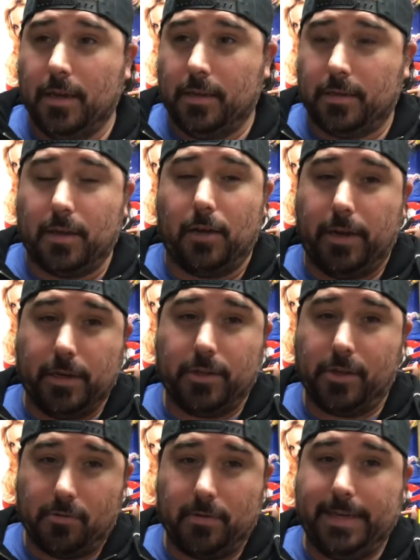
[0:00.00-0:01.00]
So
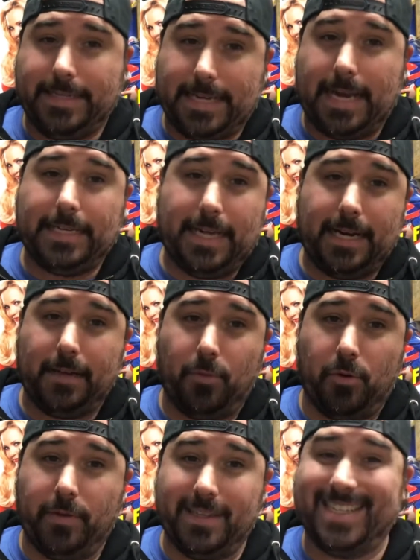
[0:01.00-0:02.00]
here's 3 Titanic
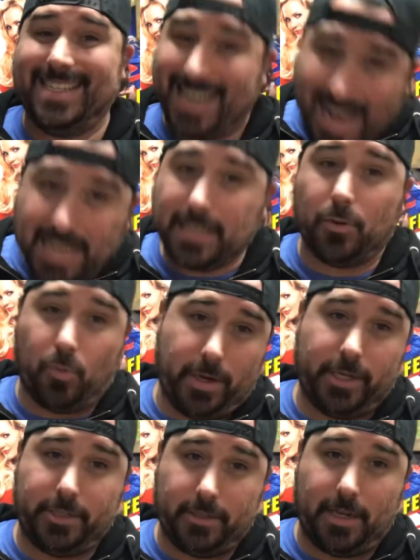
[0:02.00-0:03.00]
movies not to
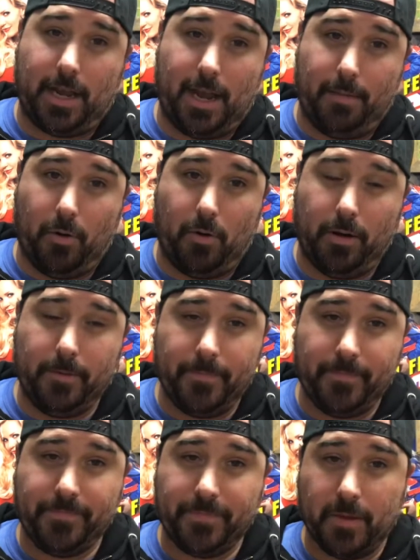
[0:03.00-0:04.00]
waste your time on.
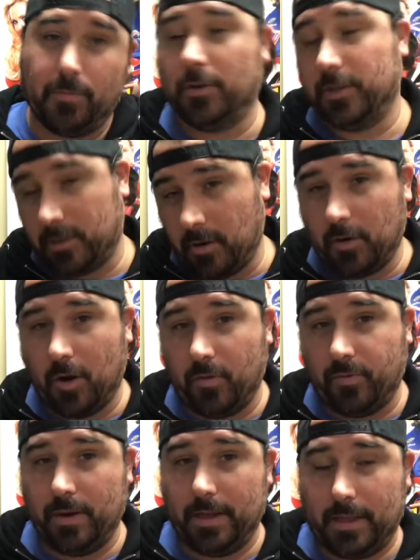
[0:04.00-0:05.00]
And we're going to start
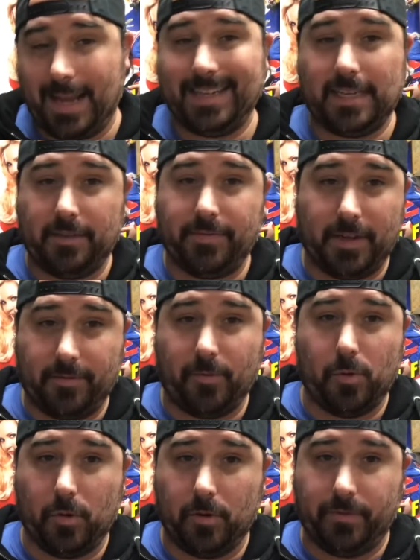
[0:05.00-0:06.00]
off with
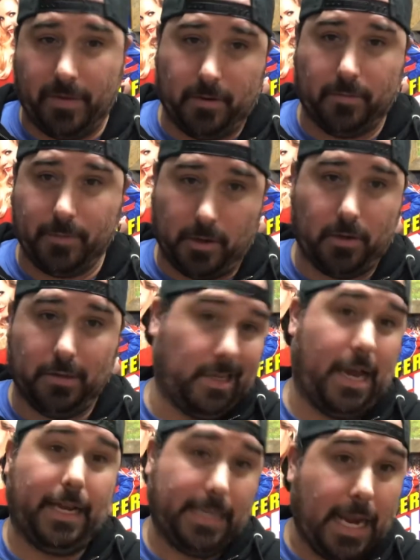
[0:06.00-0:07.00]
1954 film called
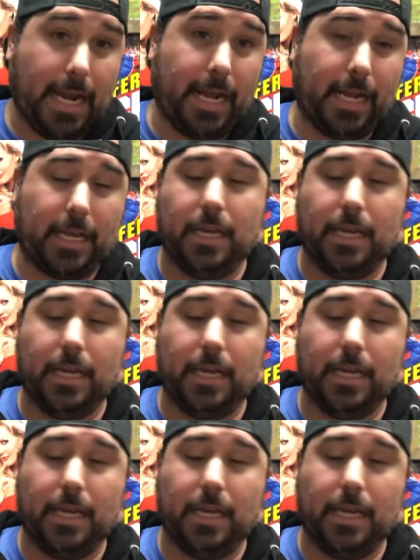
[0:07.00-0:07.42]
Titanic.